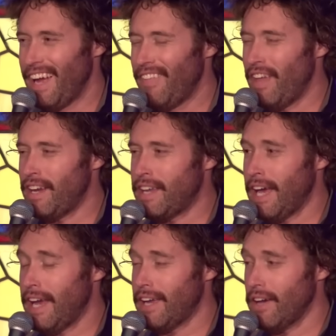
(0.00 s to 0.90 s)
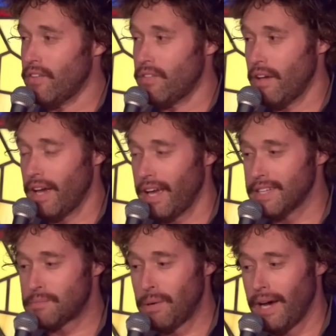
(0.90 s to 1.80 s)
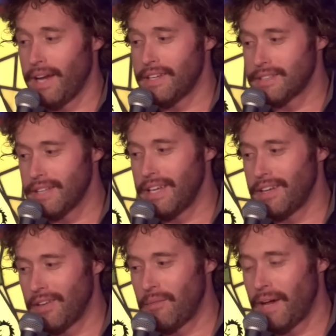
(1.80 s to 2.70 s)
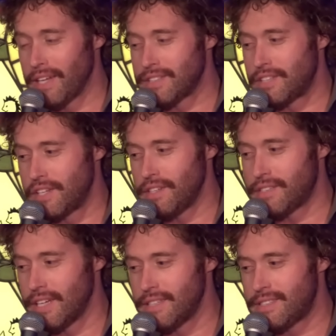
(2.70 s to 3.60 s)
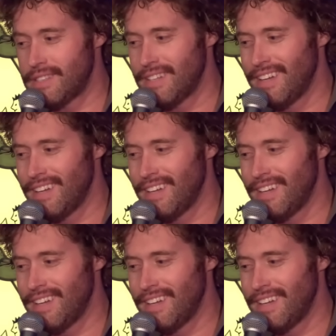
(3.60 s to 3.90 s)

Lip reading: And then Kate goes, I guess pot is legal in Massachusetts.